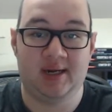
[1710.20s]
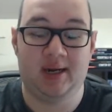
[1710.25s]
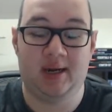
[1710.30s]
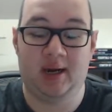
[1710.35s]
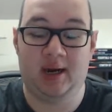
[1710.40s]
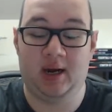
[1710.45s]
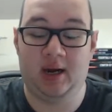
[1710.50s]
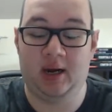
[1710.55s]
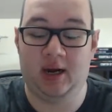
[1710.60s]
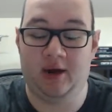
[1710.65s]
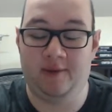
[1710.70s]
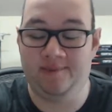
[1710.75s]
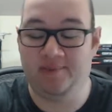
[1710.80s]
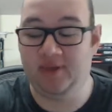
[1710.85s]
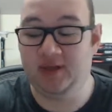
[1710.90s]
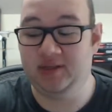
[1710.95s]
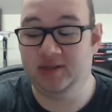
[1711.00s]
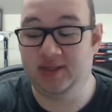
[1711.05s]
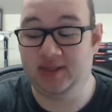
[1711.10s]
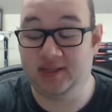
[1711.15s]

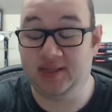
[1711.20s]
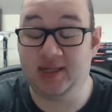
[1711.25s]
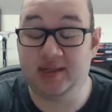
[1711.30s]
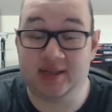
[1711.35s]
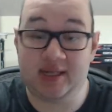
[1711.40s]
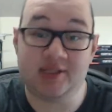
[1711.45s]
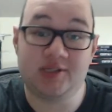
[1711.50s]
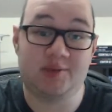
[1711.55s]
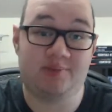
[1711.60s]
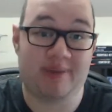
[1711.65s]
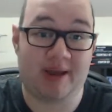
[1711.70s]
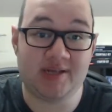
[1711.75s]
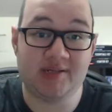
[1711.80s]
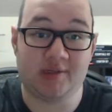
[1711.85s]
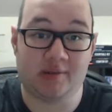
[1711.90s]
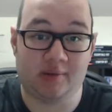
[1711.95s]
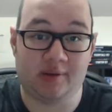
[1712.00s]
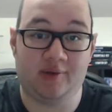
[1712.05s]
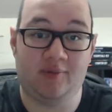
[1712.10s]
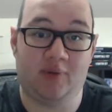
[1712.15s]
That's
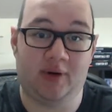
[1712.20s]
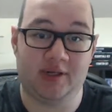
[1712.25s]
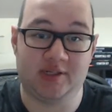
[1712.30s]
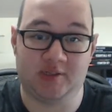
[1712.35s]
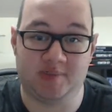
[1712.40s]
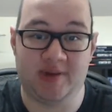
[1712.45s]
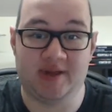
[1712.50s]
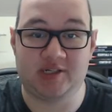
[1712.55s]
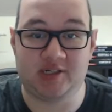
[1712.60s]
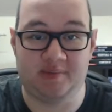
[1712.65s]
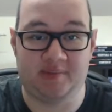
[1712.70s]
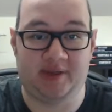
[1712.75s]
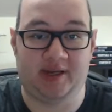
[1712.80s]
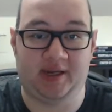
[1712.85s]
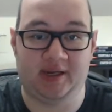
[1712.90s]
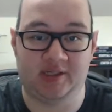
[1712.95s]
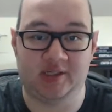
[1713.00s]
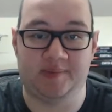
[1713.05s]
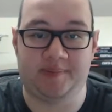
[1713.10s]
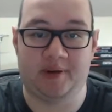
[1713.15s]
basically what it's meant to be.
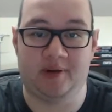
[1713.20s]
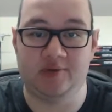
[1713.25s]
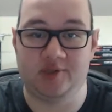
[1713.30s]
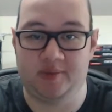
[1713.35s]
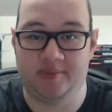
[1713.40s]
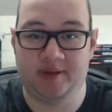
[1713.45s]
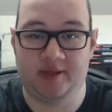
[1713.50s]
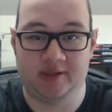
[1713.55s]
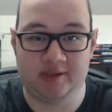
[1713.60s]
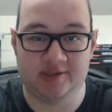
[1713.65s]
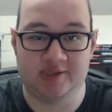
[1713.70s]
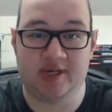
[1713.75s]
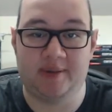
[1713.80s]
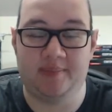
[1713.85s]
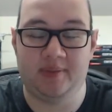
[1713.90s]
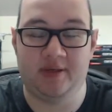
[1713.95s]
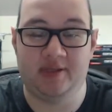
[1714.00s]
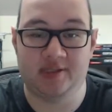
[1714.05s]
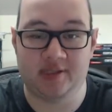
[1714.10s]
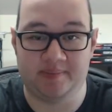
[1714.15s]
It's supposed to be
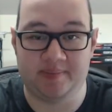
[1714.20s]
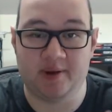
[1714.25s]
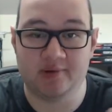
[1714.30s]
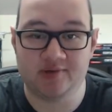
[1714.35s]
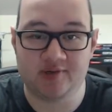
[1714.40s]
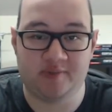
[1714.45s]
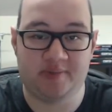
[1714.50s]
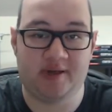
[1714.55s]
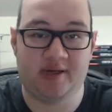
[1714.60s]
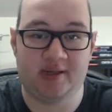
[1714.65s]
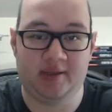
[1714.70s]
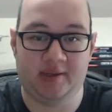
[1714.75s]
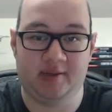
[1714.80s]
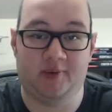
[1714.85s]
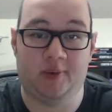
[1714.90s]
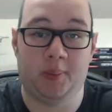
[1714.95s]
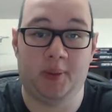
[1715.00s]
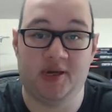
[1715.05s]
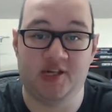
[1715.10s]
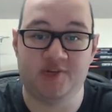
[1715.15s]
the
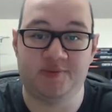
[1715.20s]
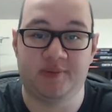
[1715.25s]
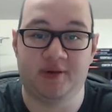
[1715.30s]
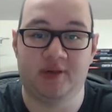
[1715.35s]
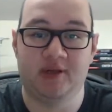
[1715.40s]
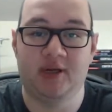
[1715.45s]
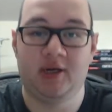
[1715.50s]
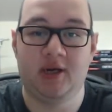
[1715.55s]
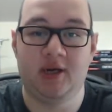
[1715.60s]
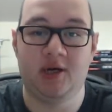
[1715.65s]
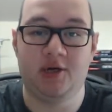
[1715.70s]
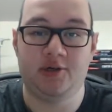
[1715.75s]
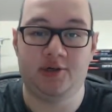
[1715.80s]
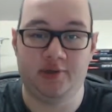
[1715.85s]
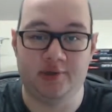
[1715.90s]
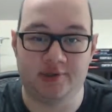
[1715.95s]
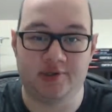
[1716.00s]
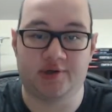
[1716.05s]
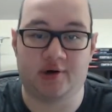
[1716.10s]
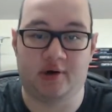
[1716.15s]
replacement to
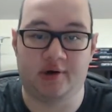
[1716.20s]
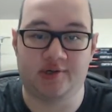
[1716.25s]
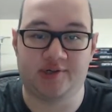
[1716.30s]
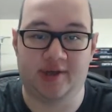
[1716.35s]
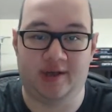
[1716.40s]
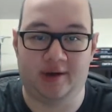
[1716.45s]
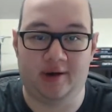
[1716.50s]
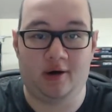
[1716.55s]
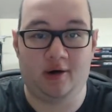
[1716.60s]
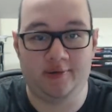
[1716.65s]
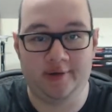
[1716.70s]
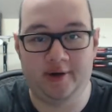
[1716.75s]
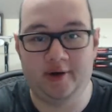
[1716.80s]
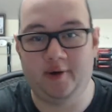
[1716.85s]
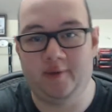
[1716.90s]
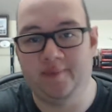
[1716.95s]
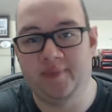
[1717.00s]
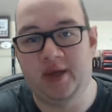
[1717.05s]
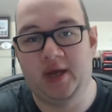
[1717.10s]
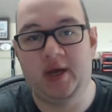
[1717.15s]
the starter set.
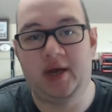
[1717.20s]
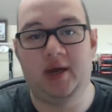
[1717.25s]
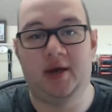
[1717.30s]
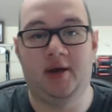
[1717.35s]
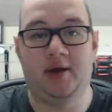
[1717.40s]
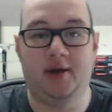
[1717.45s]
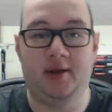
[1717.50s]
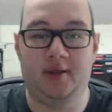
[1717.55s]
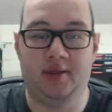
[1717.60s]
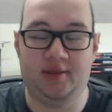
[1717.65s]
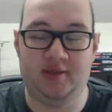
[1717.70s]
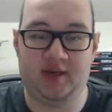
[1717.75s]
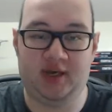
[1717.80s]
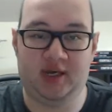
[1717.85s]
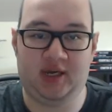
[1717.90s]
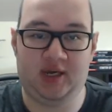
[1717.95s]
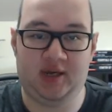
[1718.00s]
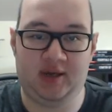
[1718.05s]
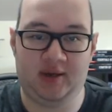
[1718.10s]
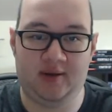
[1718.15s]
Although
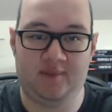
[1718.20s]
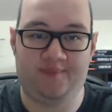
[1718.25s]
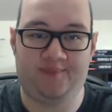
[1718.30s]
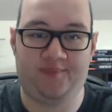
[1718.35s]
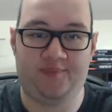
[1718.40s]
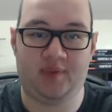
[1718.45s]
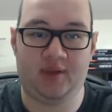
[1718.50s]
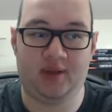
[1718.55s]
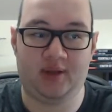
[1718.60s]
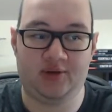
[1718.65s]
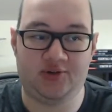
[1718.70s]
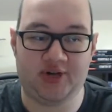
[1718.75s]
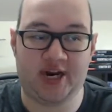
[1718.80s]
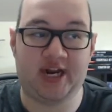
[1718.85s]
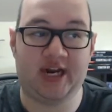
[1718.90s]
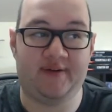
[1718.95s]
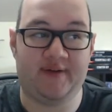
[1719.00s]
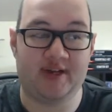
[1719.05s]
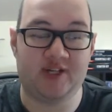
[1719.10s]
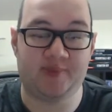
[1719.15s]
the
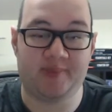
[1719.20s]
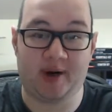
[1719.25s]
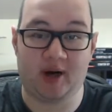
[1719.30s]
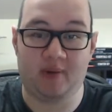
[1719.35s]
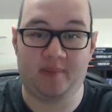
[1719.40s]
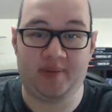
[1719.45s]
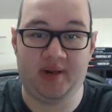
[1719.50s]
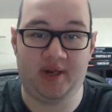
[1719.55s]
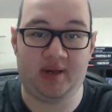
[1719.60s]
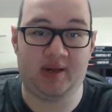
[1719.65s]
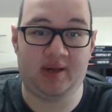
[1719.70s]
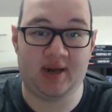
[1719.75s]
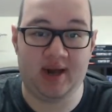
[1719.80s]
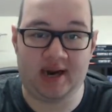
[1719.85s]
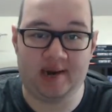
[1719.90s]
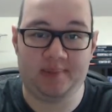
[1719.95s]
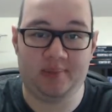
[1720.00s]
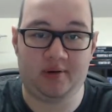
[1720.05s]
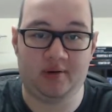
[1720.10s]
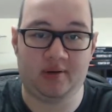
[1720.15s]
Dragon of Icespire Peak
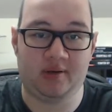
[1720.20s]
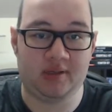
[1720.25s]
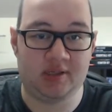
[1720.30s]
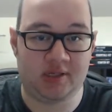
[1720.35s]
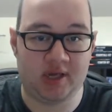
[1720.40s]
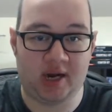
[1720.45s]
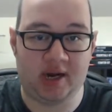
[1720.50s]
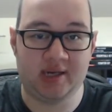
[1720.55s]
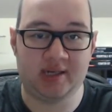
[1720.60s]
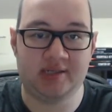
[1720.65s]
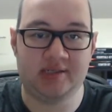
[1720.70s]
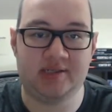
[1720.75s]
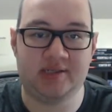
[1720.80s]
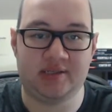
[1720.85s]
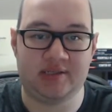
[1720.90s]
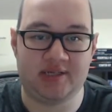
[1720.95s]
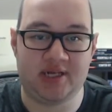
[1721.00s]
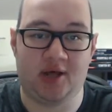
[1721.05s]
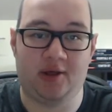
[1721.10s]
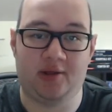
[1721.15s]
guidebook does
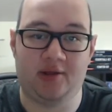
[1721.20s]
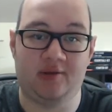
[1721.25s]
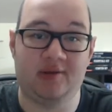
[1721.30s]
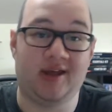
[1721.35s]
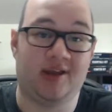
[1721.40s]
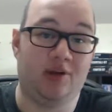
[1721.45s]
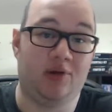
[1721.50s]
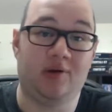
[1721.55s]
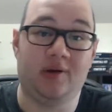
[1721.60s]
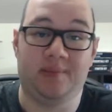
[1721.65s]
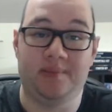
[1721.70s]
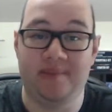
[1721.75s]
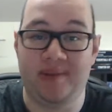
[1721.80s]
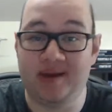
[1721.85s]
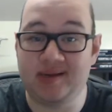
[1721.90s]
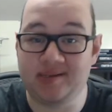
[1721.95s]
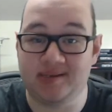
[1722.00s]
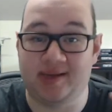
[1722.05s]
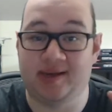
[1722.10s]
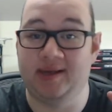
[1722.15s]
tell you that you can
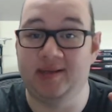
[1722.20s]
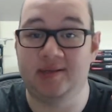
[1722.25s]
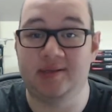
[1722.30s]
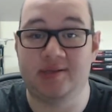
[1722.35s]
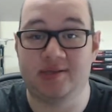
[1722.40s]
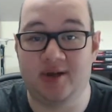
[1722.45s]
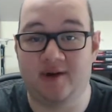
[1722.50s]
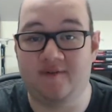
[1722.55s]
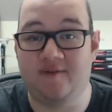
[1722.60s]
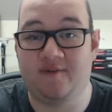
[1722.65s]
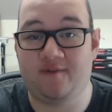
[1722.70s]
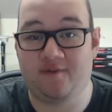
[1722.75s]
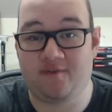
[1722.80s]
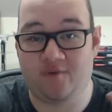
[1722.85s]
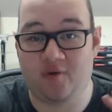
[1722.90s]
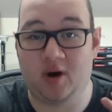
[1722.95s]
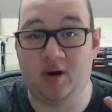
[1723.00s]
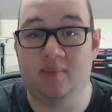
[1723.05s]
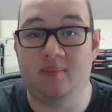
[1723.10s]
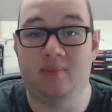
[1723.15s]
mix in stuff
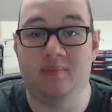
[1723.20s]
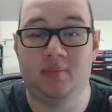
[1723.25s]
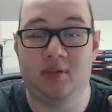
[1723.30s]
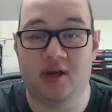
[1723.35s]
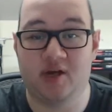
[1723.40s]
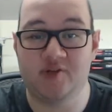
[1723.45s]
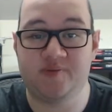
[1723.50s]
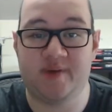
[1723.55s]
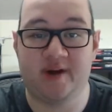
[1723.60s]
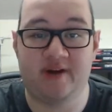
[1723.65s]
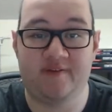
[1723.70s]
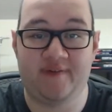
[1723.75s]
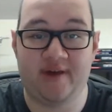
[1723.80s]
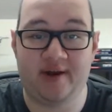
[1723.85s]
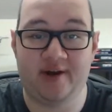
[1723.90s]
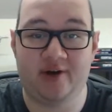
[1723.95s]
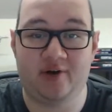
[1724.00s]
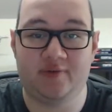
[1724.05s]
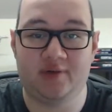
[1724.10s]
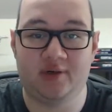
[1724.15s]
from Lost Mine of
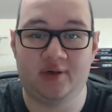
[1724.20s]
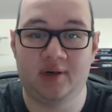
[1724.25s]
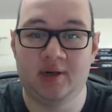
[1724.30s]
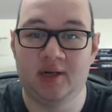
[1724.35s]
Phandelver,